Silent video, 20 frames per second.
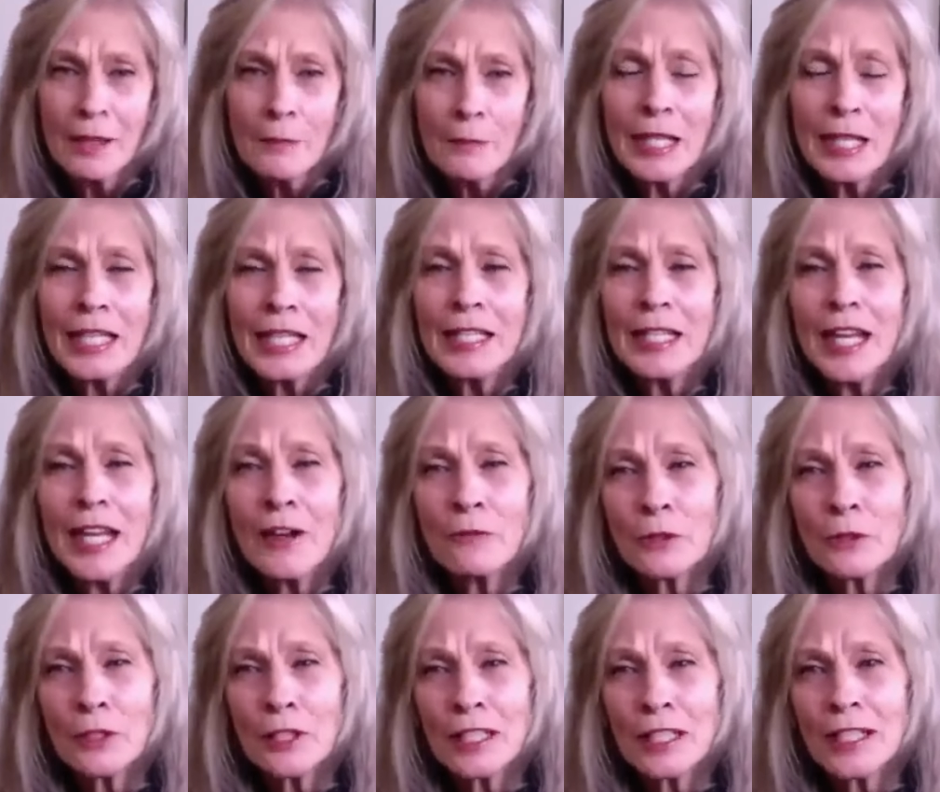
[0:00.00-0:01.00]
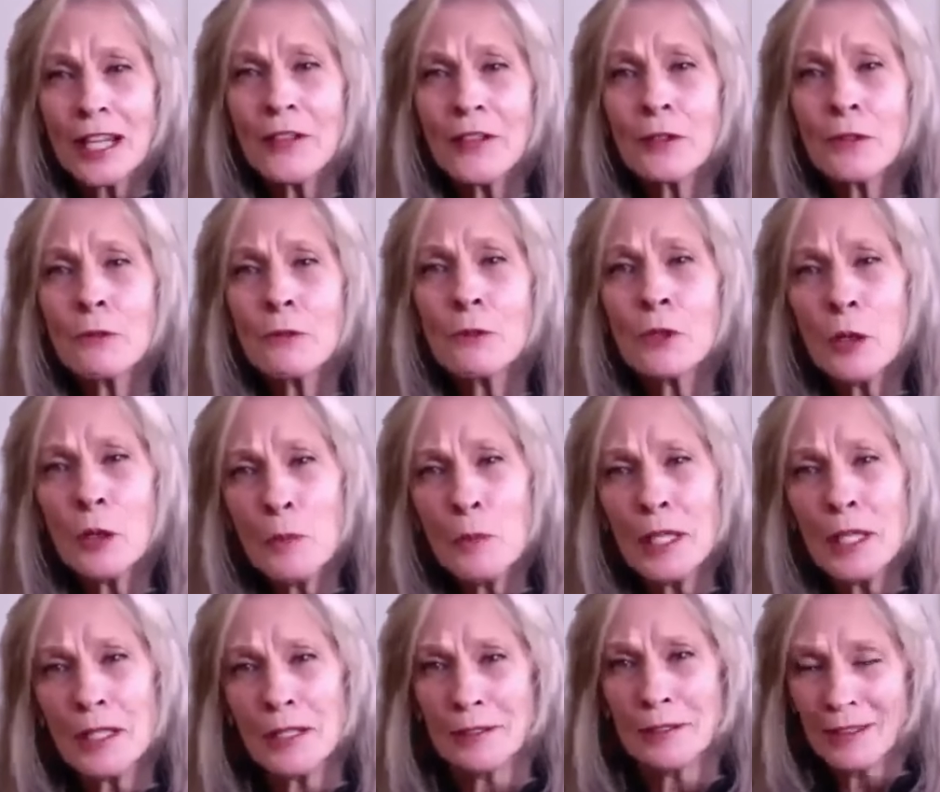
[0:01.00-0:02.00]
but he left with another
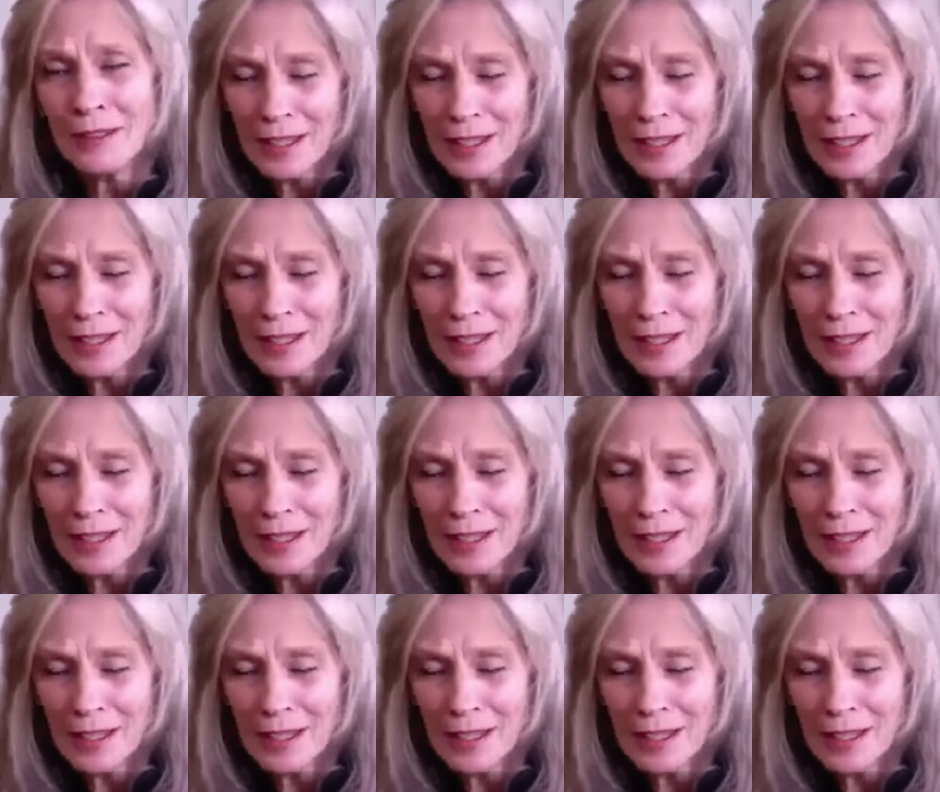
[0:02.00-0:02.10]
woman.